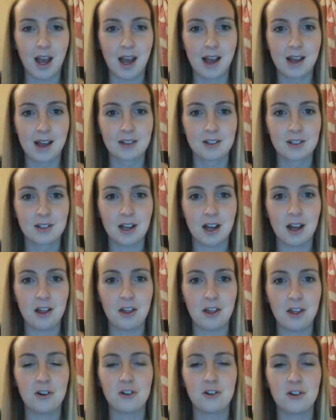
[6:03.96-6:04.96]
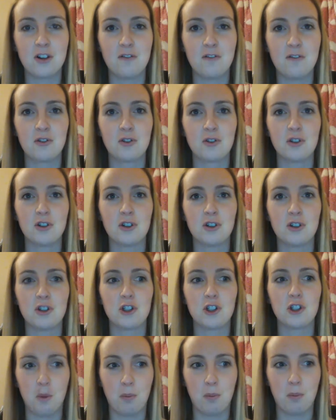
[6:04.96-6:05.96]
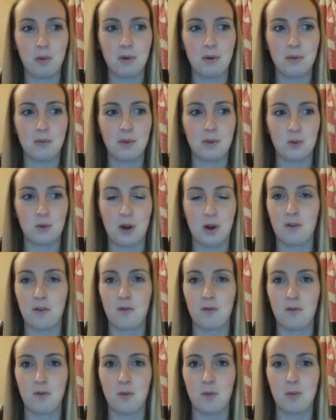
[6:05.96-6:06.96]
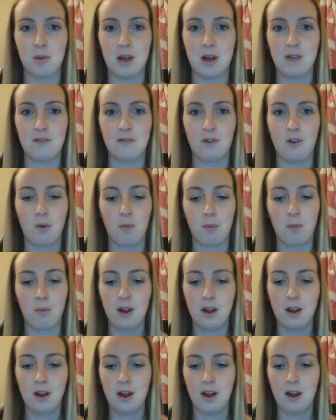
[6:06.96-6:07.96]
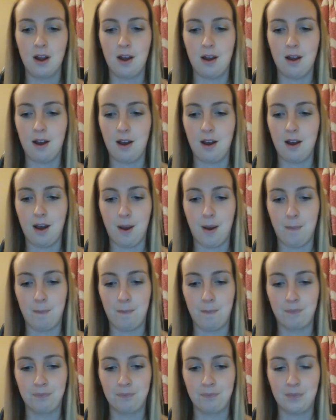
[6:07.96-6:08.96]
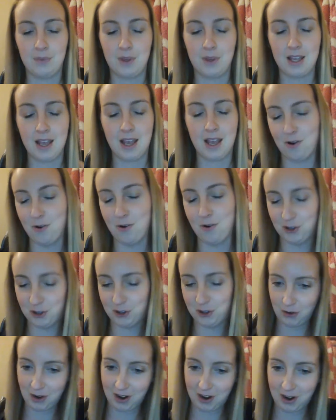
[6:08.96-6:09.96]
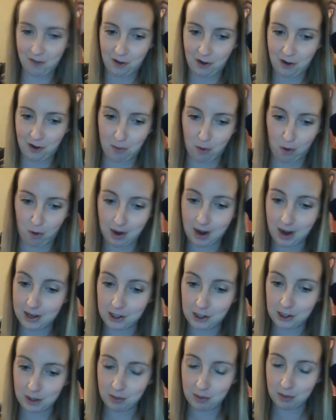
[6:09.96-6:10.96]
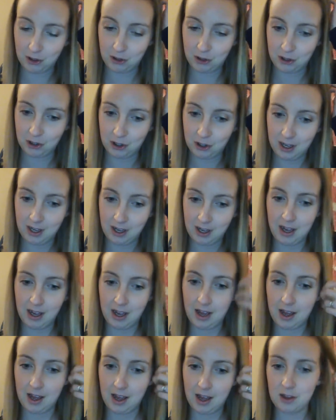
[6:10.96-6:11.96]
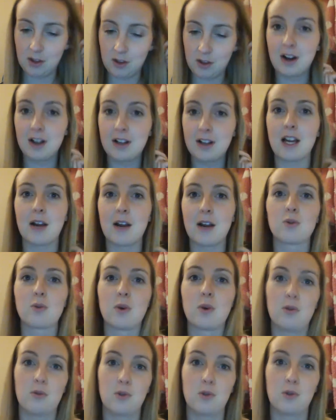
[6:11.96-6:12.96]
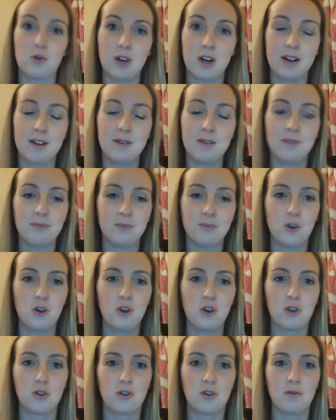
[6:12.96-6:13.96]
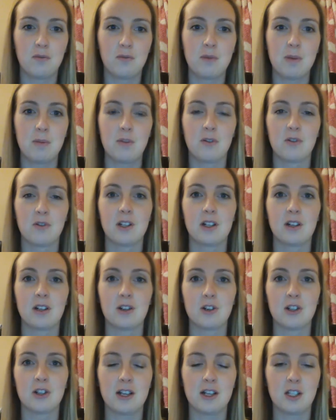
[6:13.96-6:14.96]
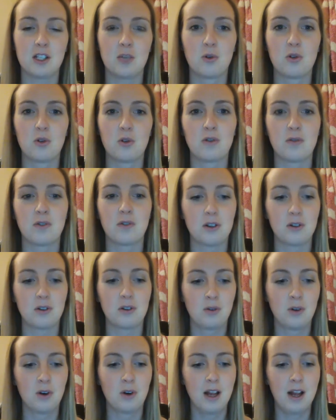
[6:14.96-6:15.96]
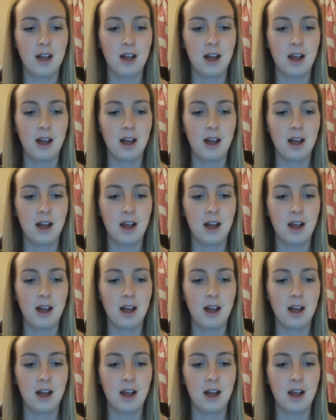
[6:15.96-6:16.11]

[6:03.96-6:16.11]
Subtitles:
And a 30 foot jump as well from a platform. It was quite a funny moment actually, because the friend that I was with was Ree, who you'll maybe have seen her testimonial video.